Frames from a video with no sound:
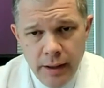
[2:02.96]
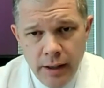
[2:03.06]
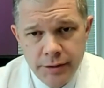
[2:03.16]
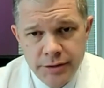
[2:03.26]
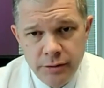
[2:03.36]

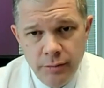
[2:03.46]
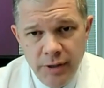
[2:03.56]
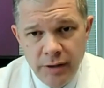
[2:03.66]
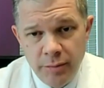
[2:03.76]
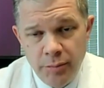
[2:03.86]
uh, to
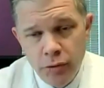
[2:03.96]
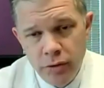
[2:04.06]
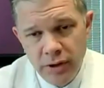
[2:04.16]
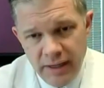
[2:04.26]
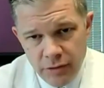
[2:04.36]
be able to
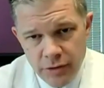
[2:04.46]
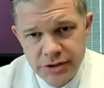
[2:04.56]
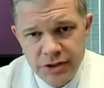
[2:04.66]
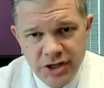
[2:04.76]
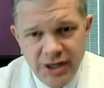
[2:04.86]
pull
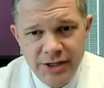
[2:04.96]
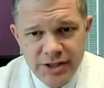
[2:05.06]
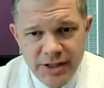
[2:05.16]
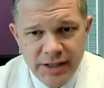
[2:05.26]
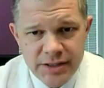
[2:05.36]
levers and
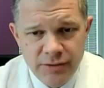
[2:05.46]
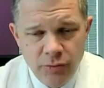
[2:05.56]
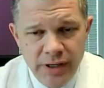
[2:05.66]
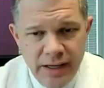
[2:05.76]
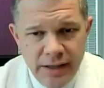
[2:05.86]
change things if
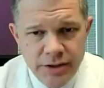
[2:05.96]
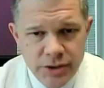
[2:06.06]
we need